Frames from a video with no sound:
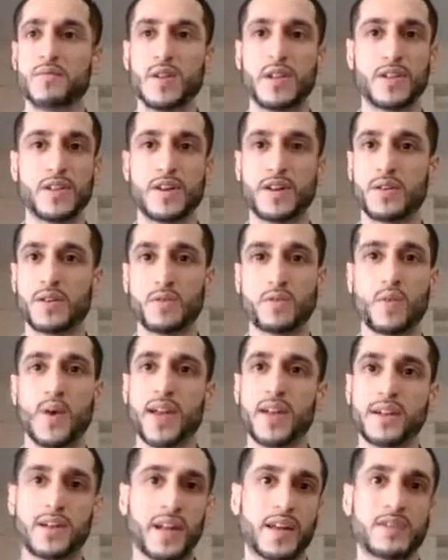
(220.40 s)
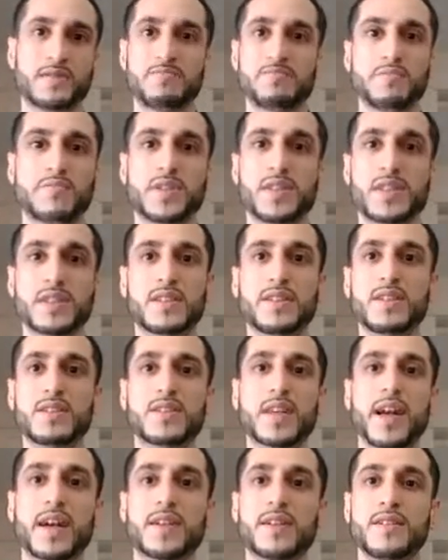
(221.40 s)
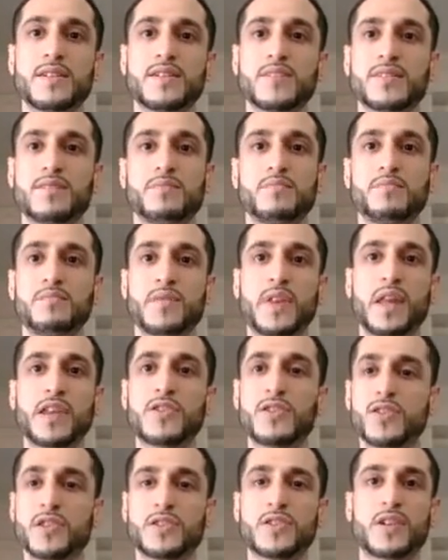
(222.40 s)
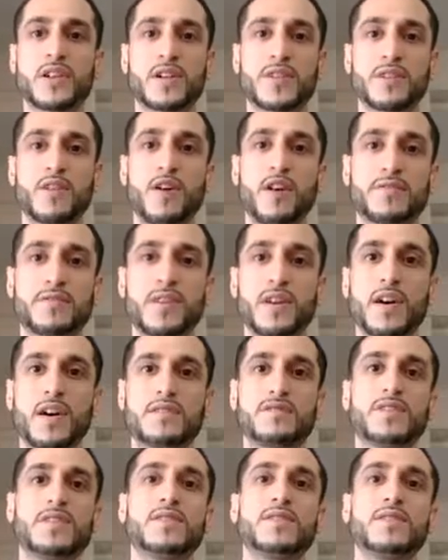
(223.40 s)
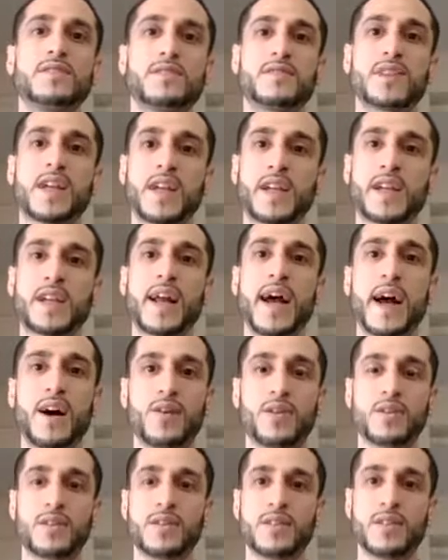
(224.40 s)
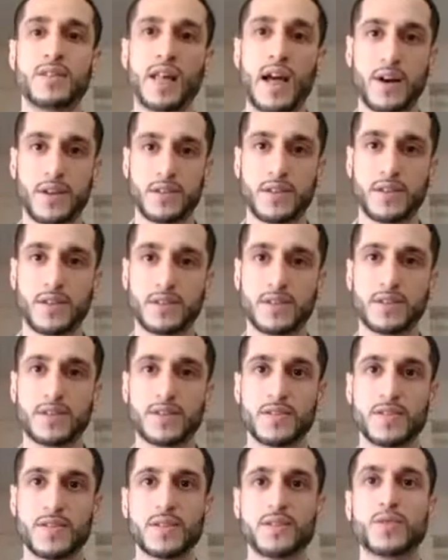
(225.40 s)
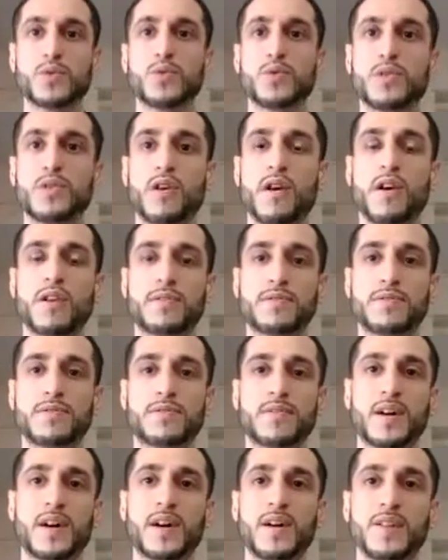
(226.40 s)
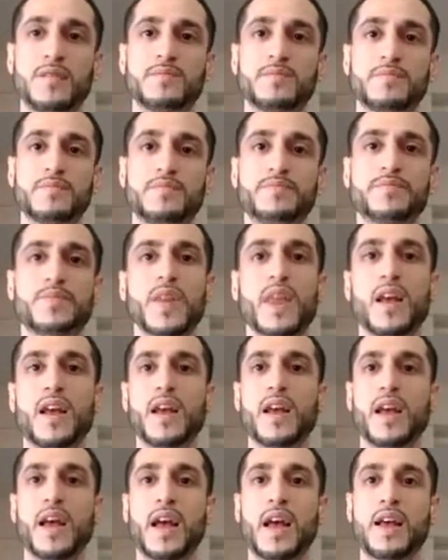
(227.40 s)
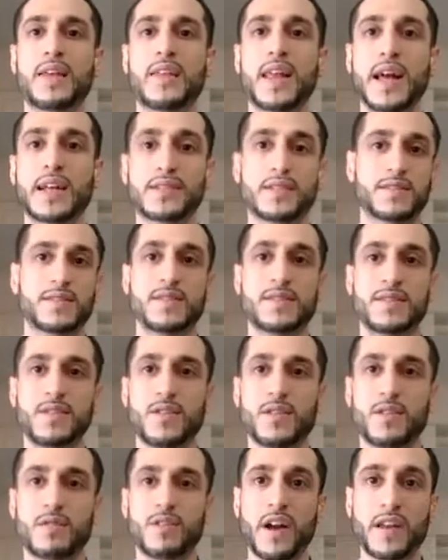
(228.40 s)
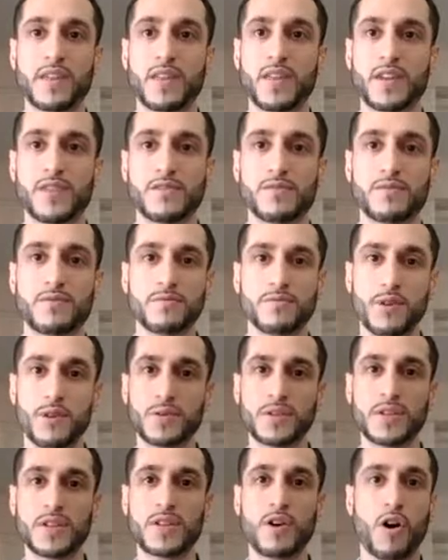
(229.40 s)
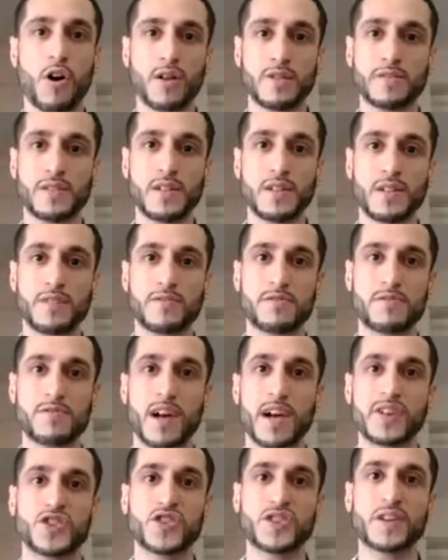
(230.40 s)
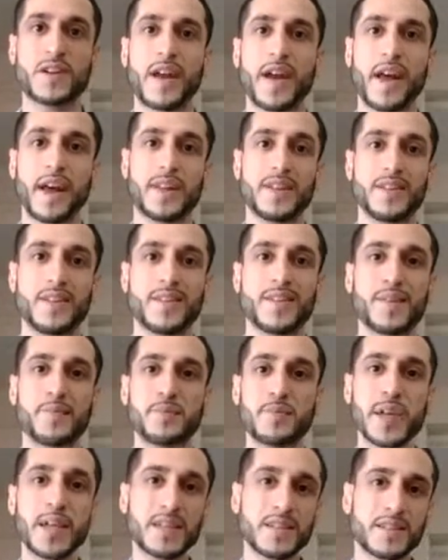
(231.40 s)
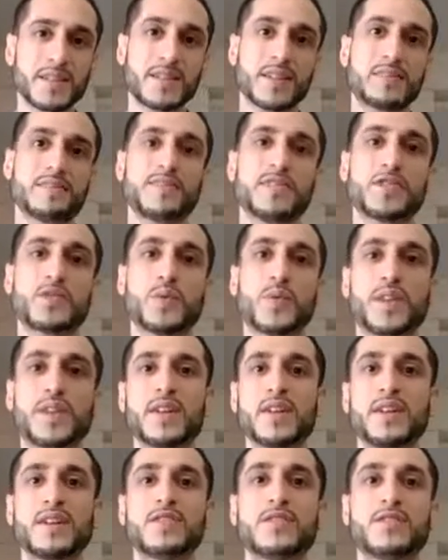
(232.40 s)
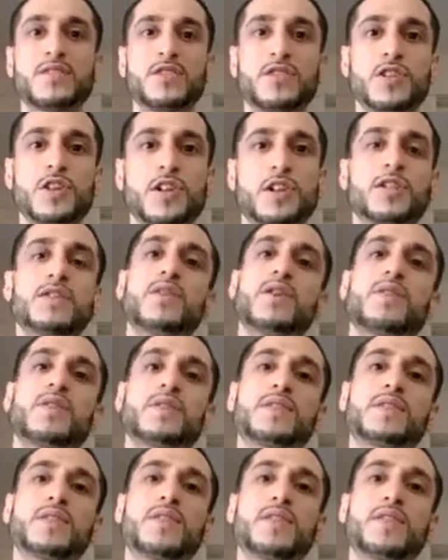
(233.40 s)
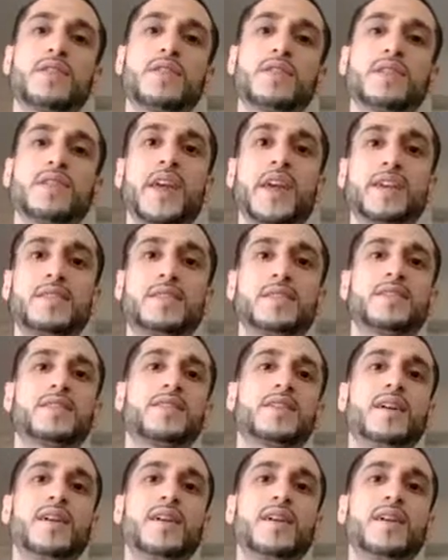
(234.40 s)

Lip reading: Wait like 60 seconds. Then you could turn it off the oven, take it out, allow it to, cool off. And that's, right there, roasted coffee, fresh. And the biggest difference with it is you're going to notice the taste.